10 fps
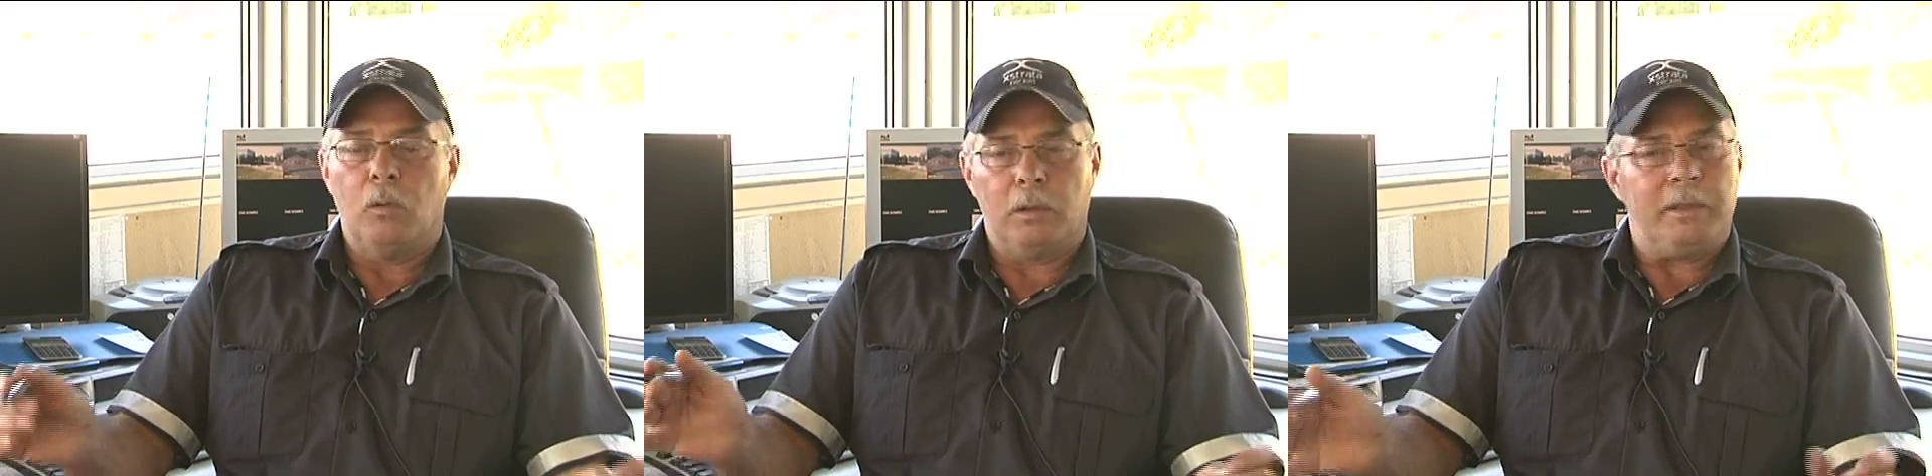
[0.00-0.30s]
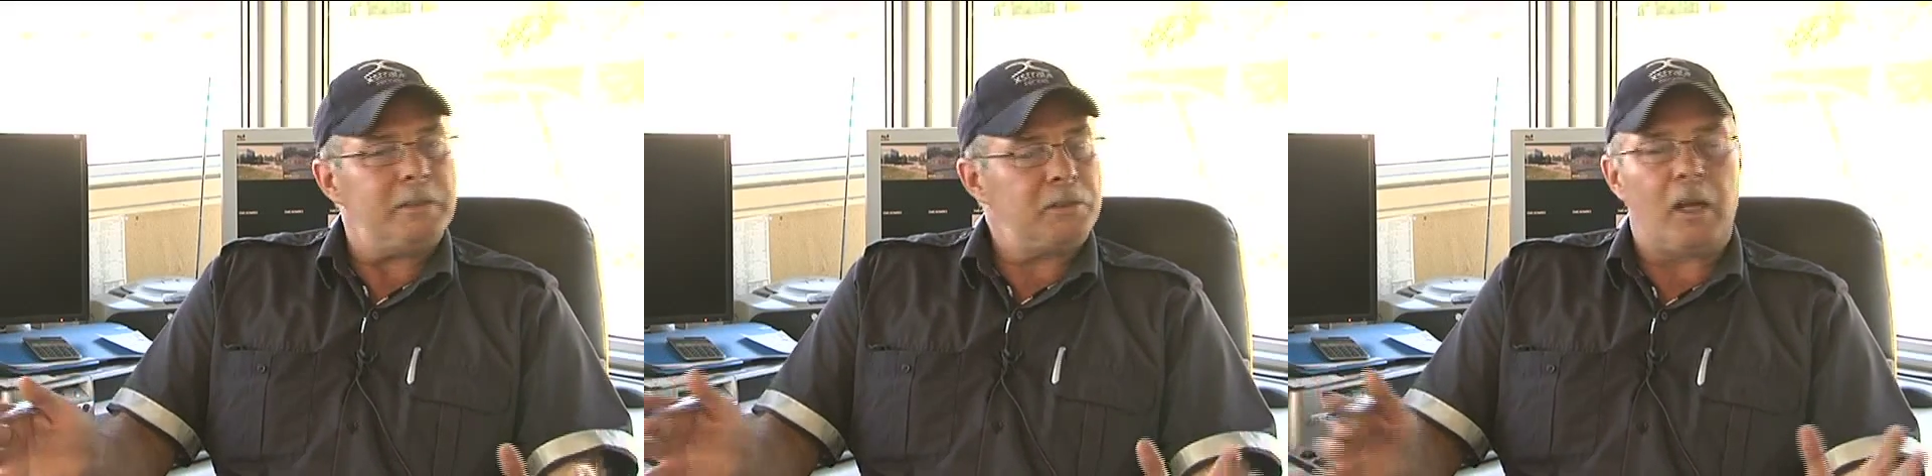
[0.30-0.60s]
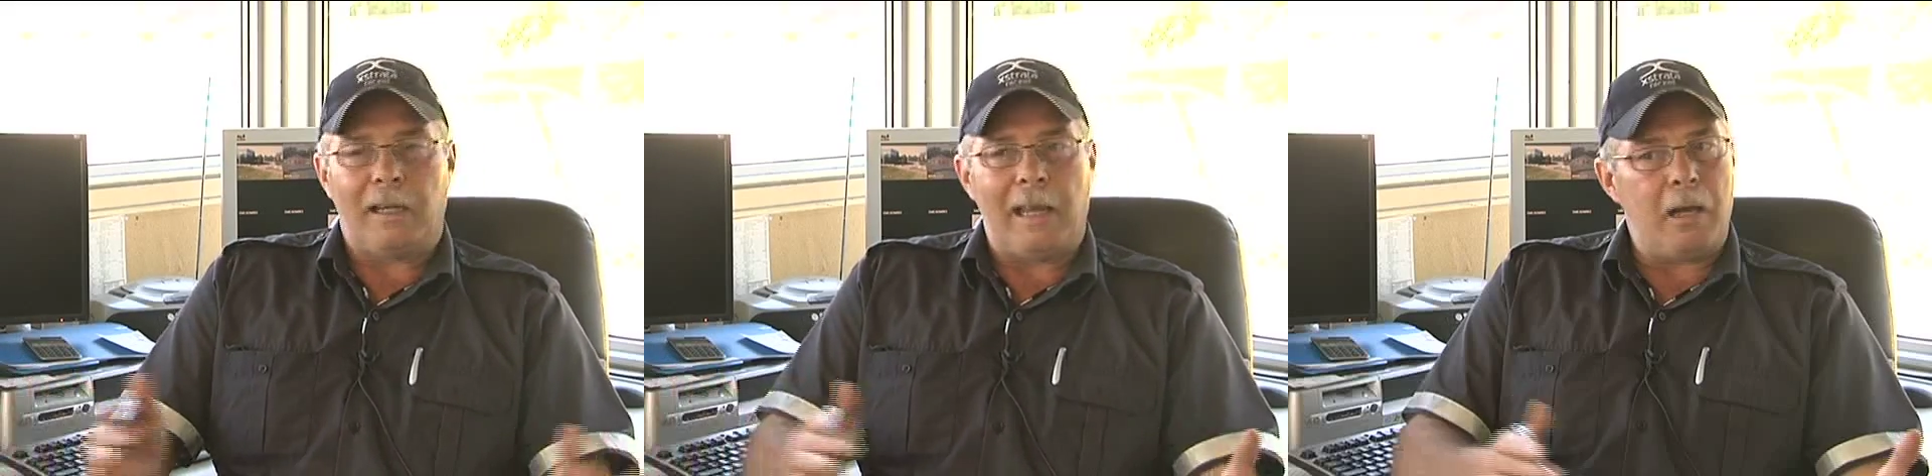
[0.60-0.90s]
Well, he's
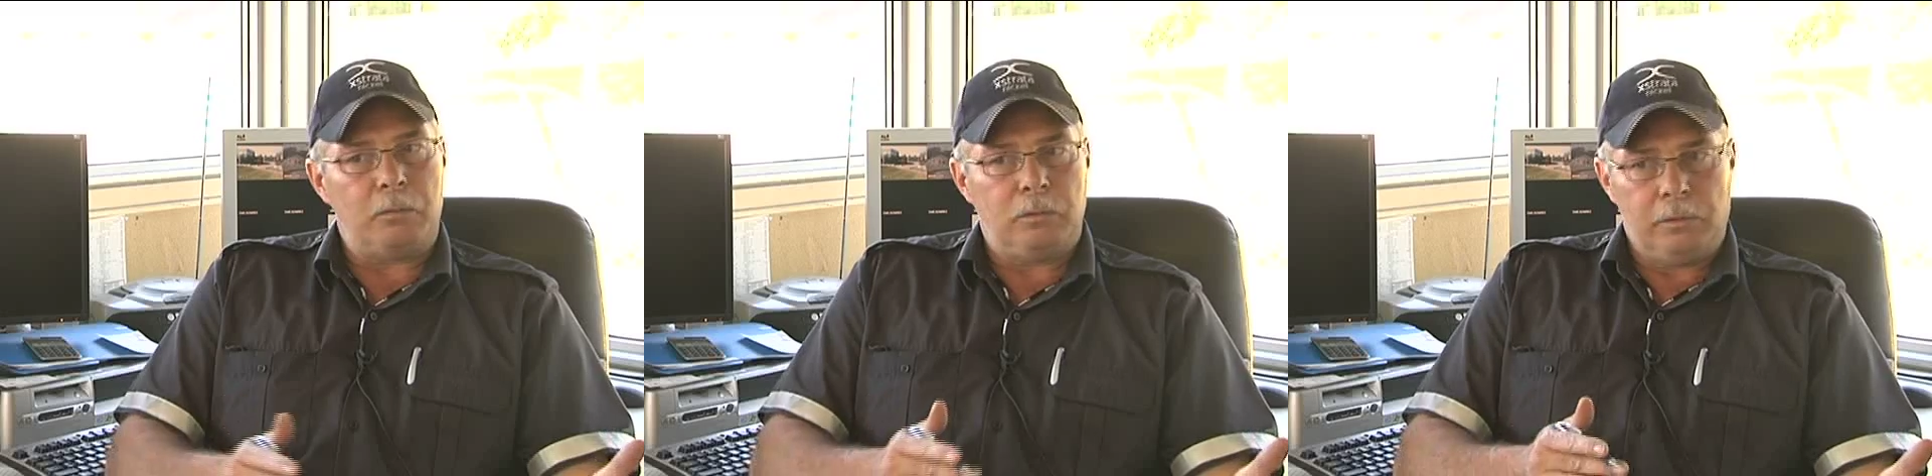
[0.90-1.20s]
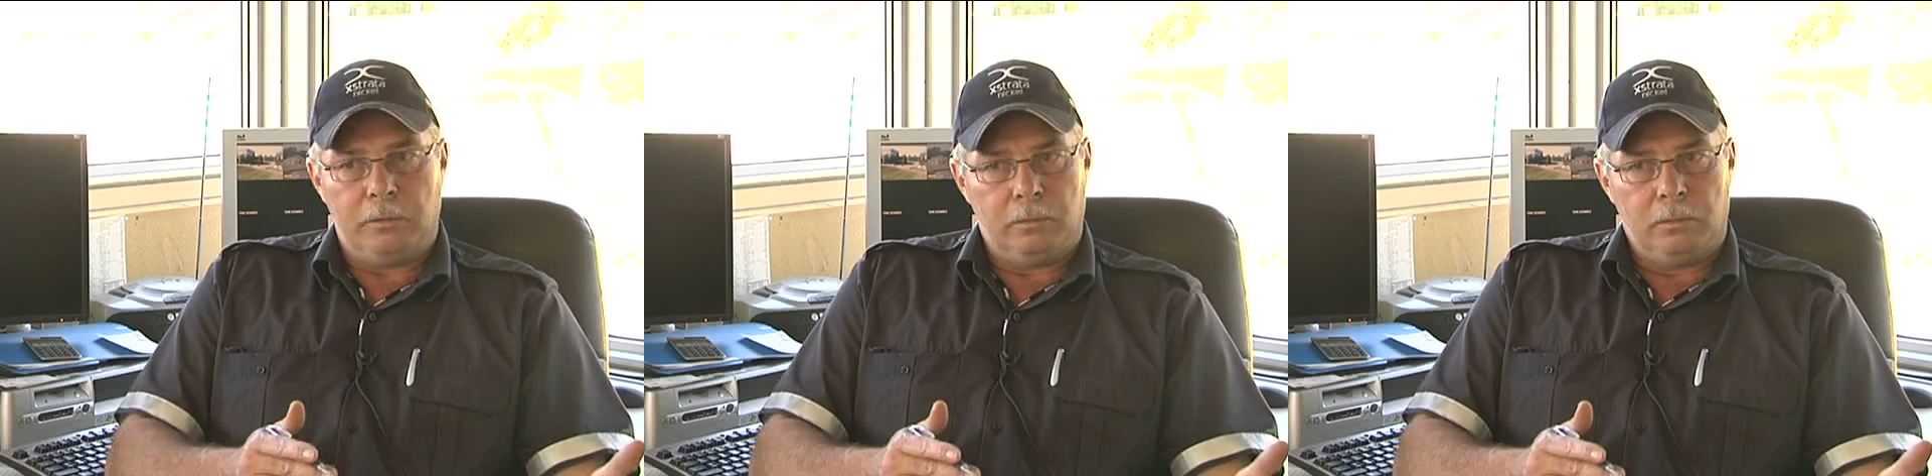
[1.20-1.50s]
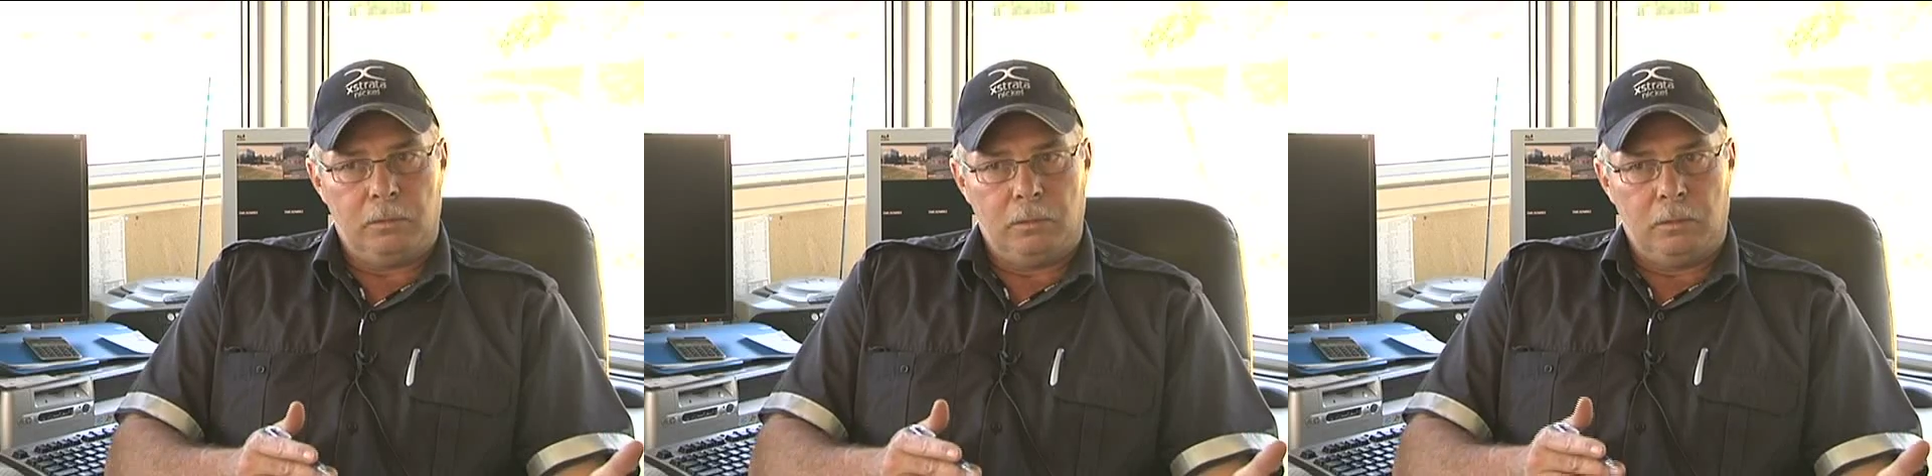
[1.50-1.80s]
not allowed
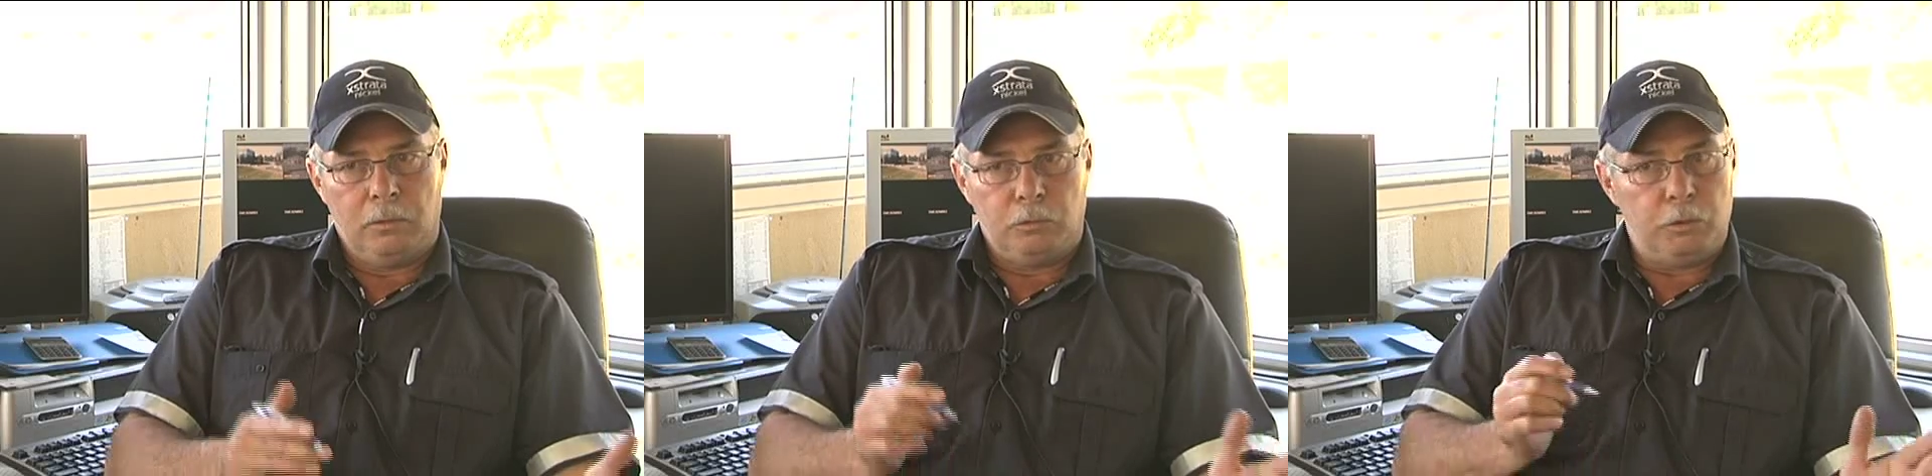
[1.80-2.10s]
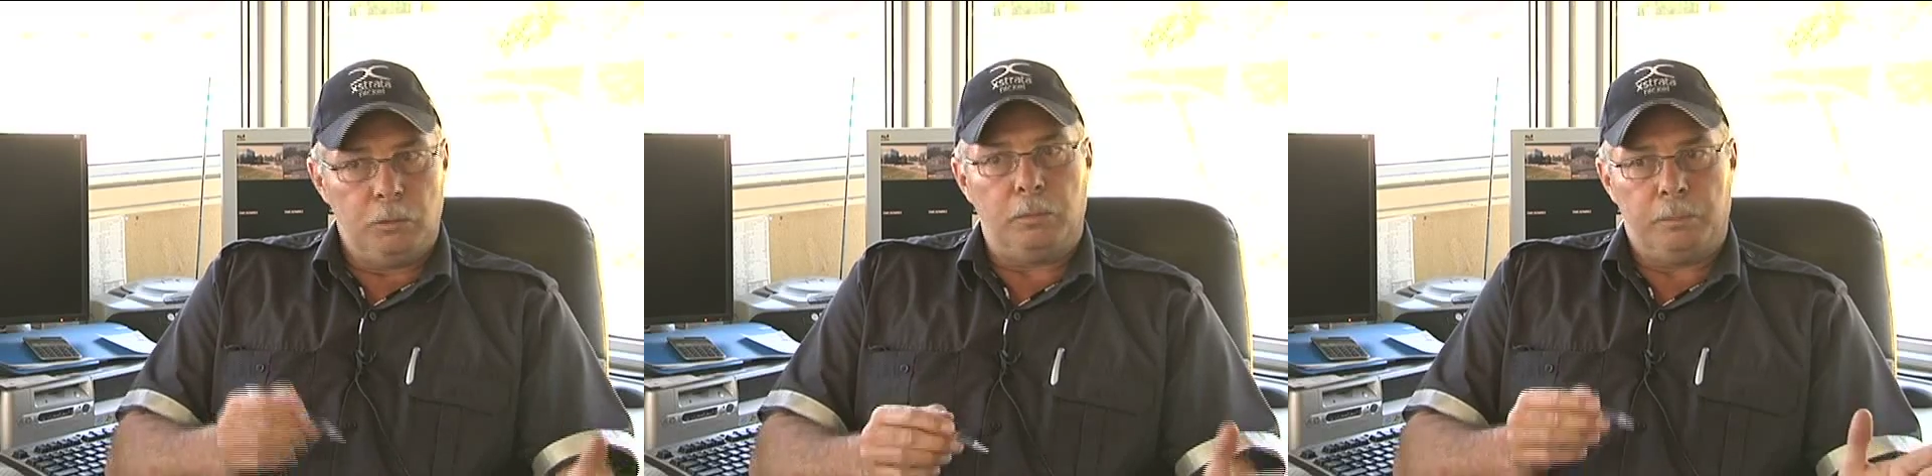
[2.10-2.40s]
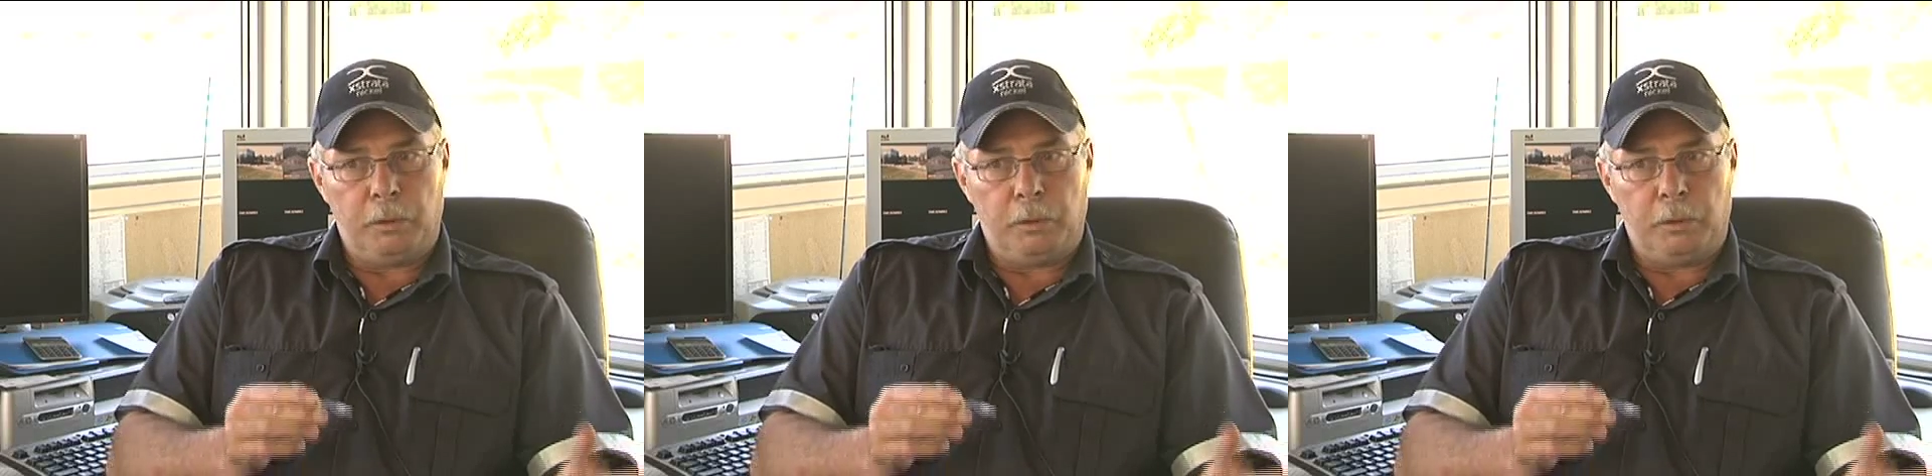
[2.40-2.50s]
to